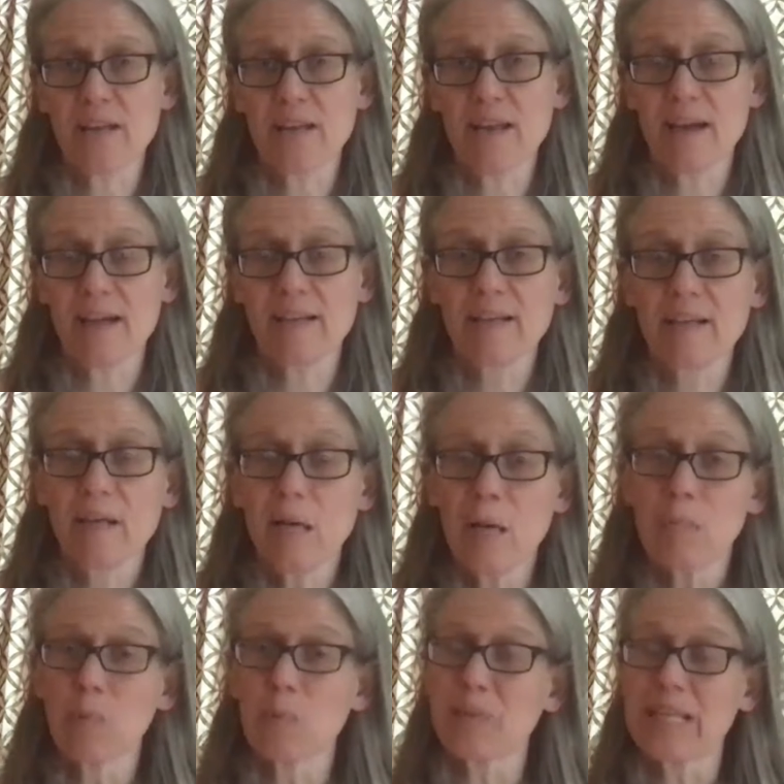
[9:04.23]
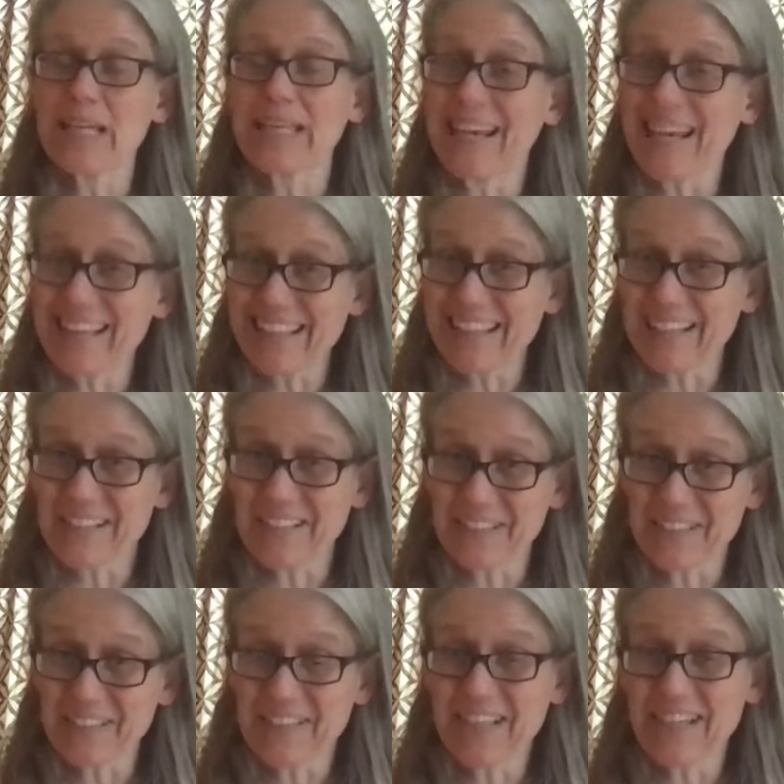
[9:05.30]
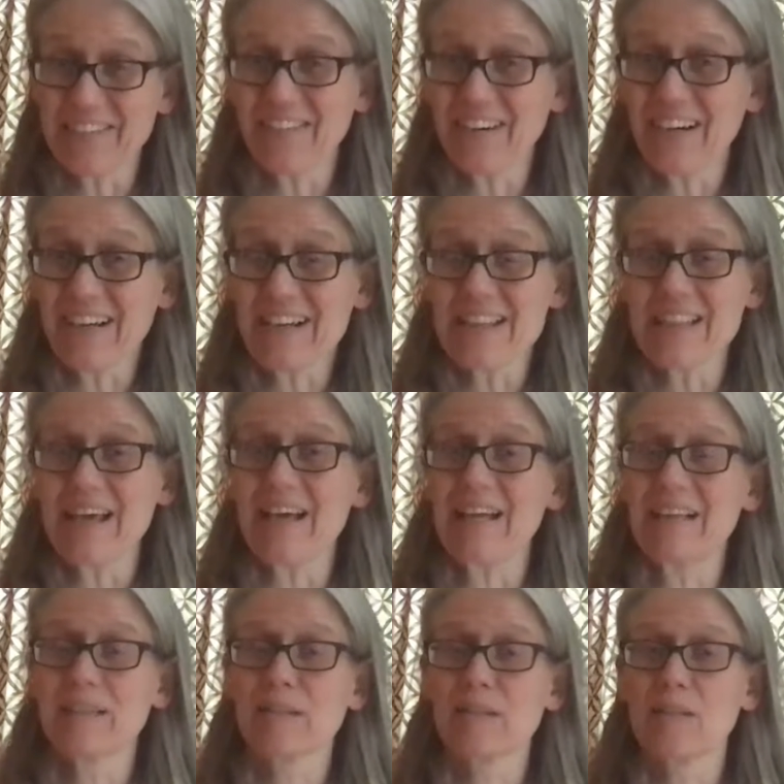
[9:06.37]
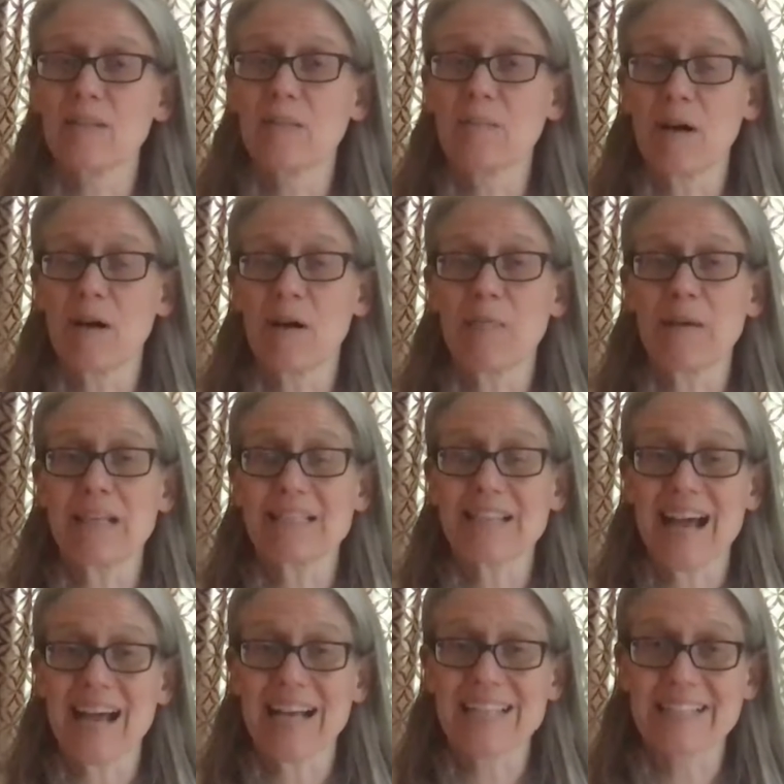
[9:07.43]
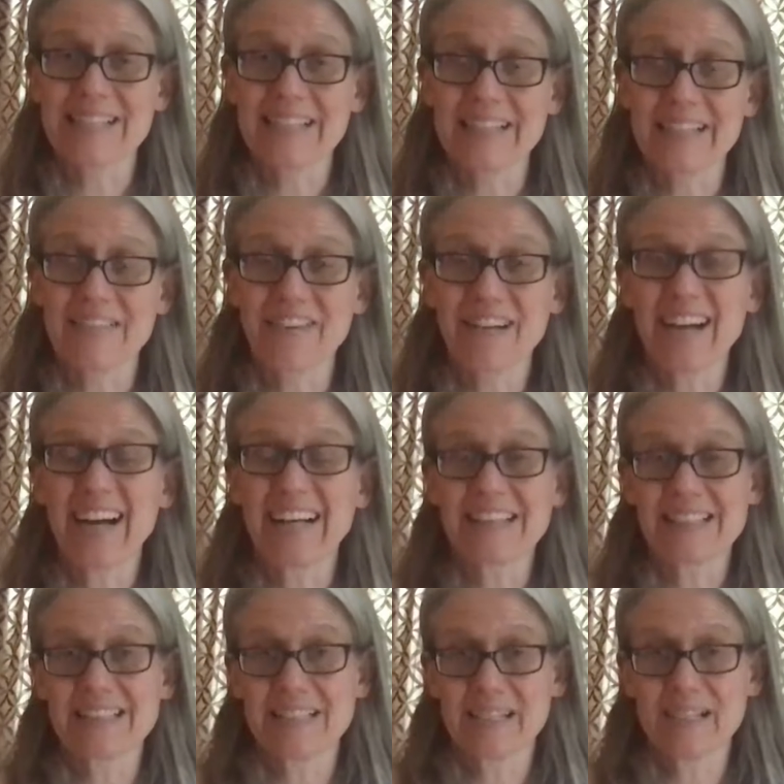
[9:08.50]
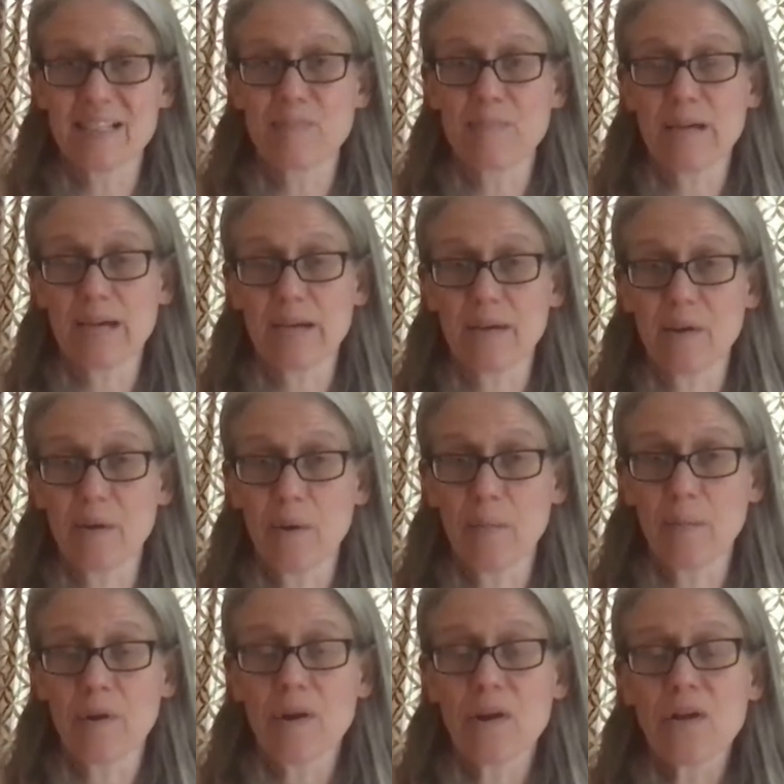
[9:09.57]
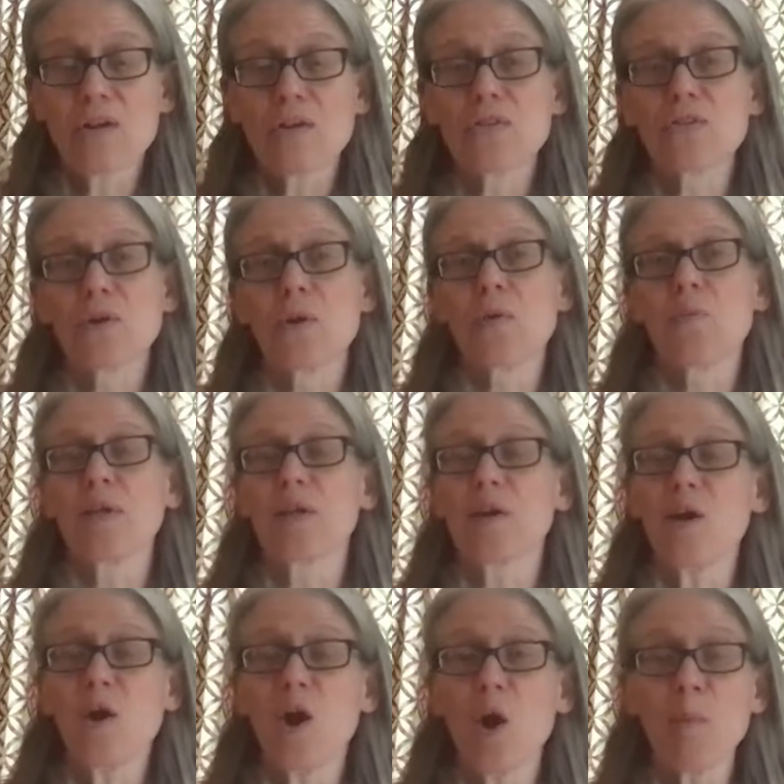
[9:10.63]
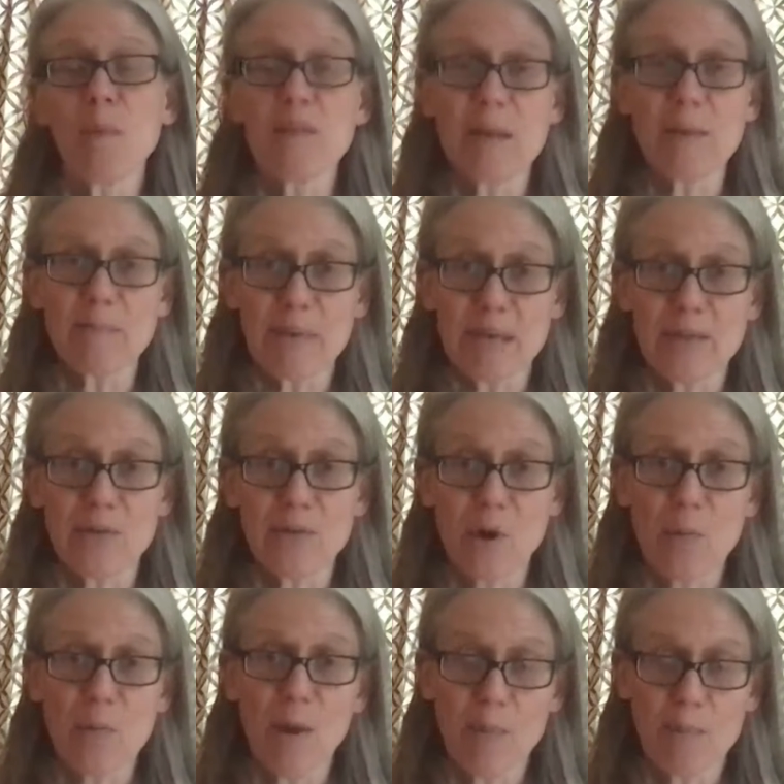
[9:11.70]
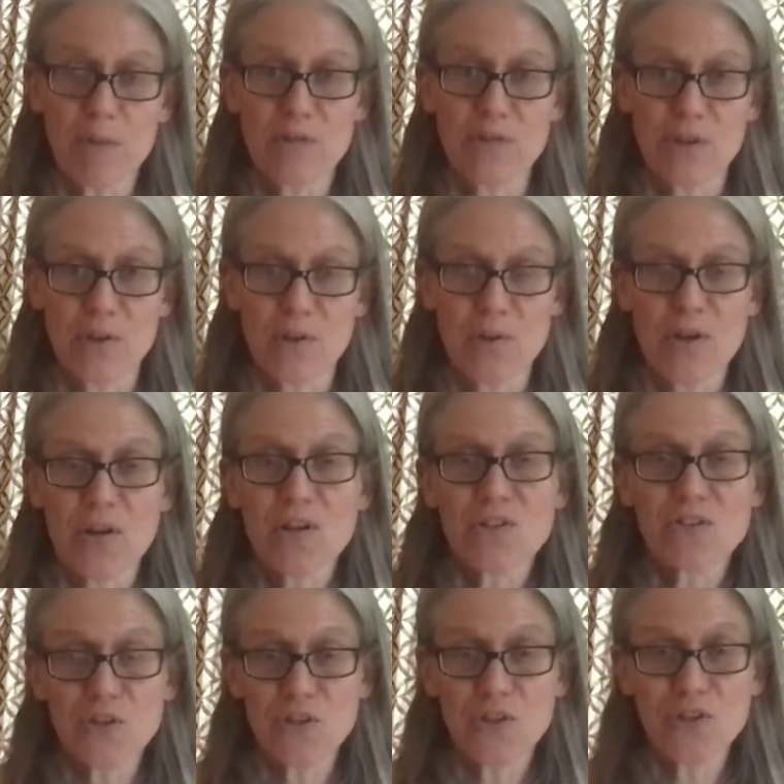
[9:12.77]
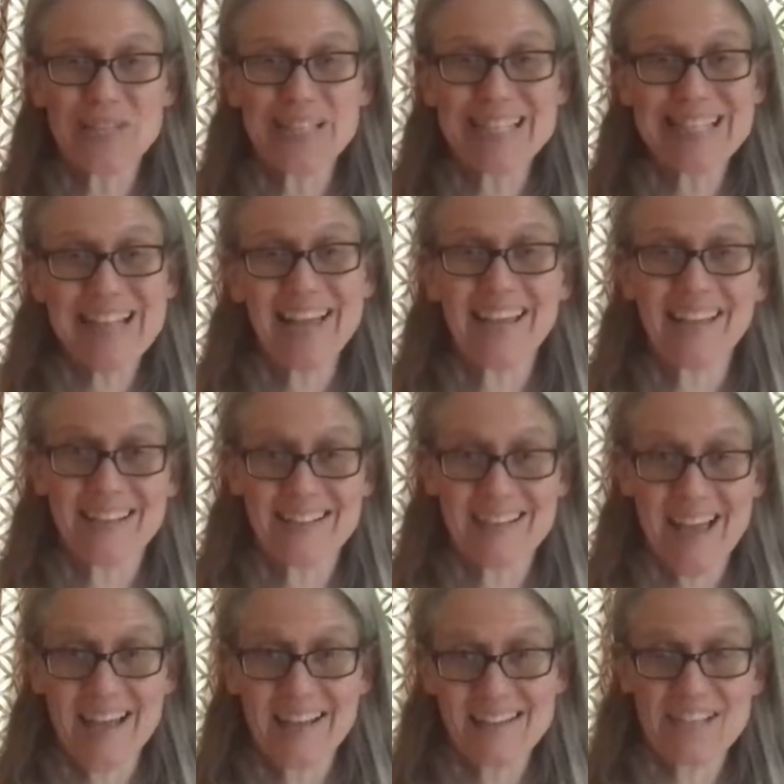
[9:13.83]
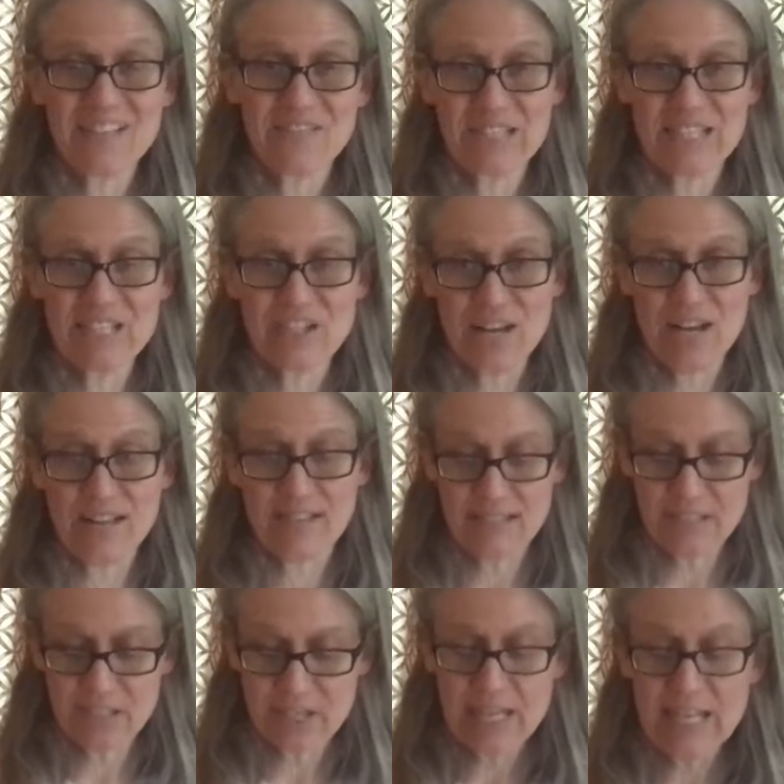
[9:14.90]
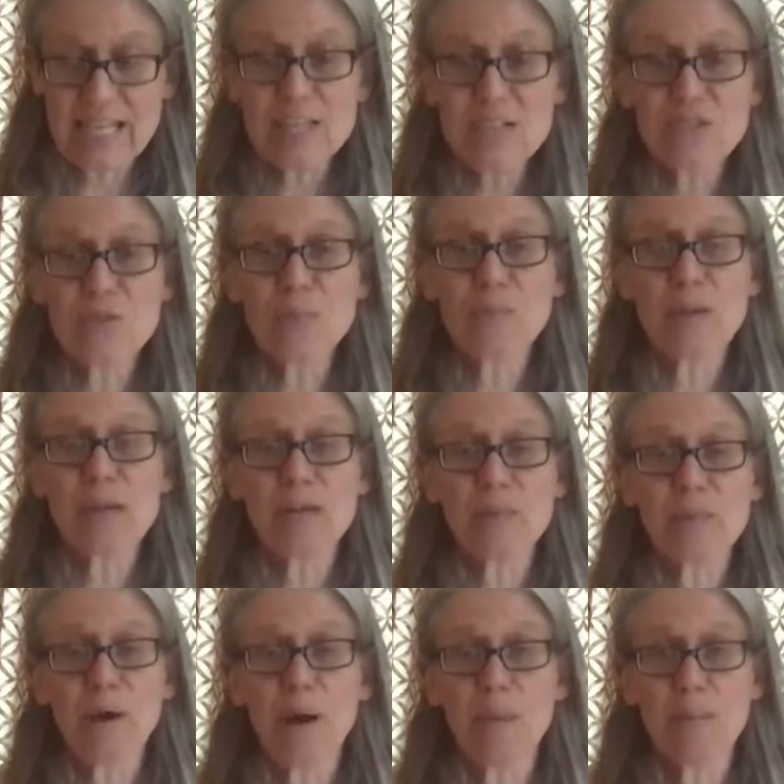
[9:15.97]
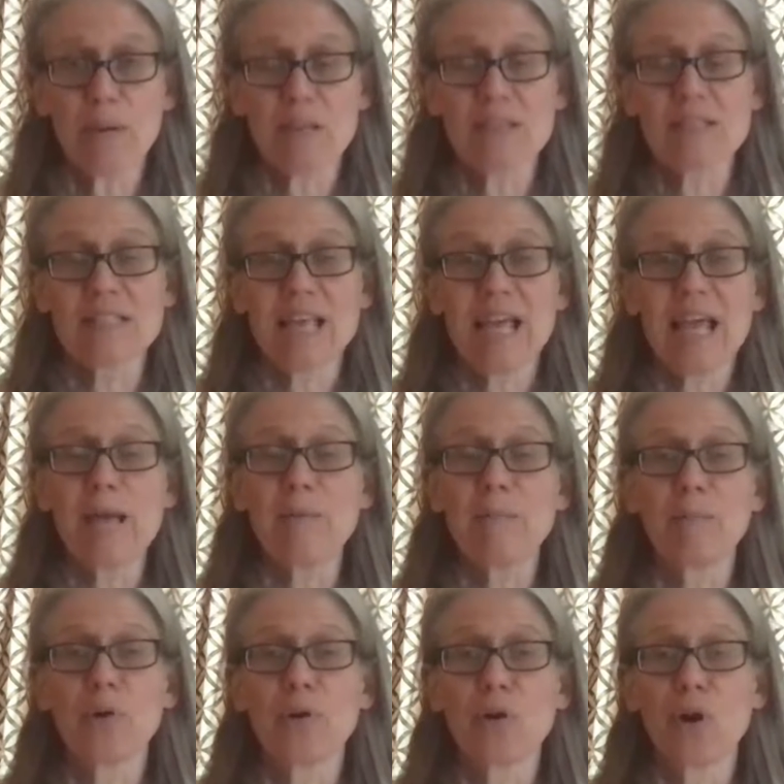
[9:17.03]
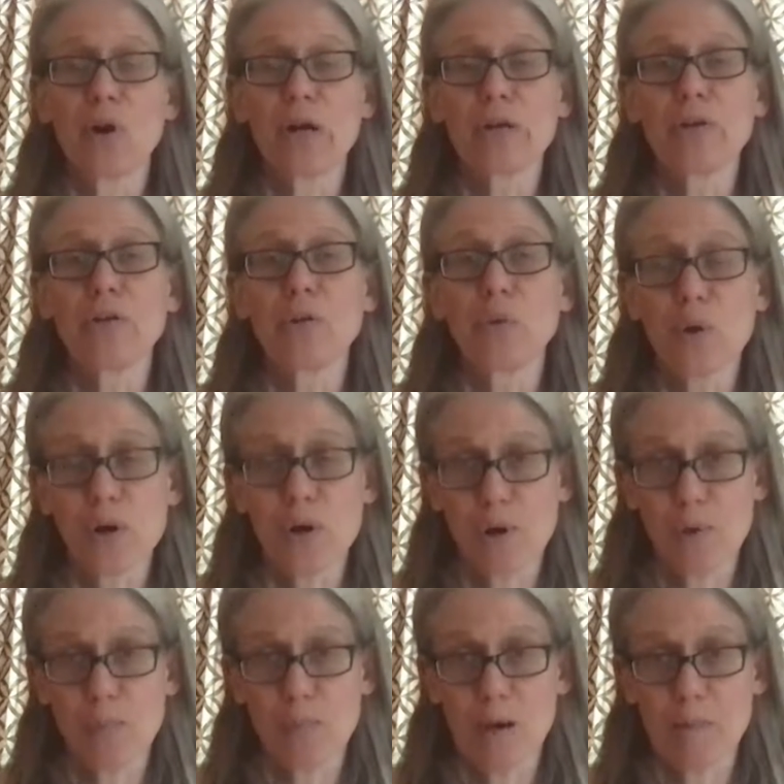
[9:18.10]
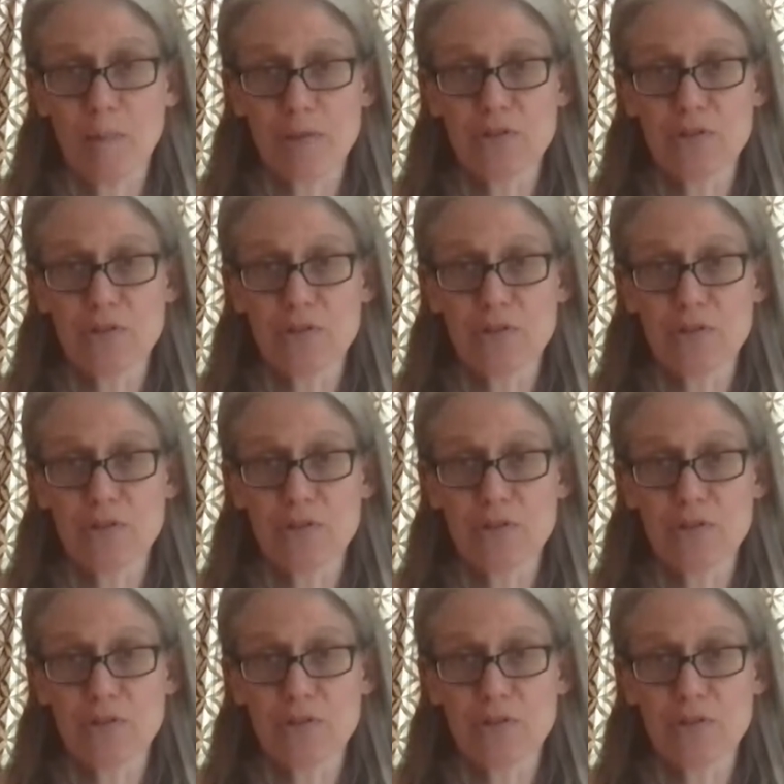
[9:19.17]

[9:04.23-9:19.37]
night, but when they get there, they find that the mom has accidentally forgotten the tickets back at home. So they go home and they make their own puppet show. So your second activity challenge is to make puppets and put on your own puppet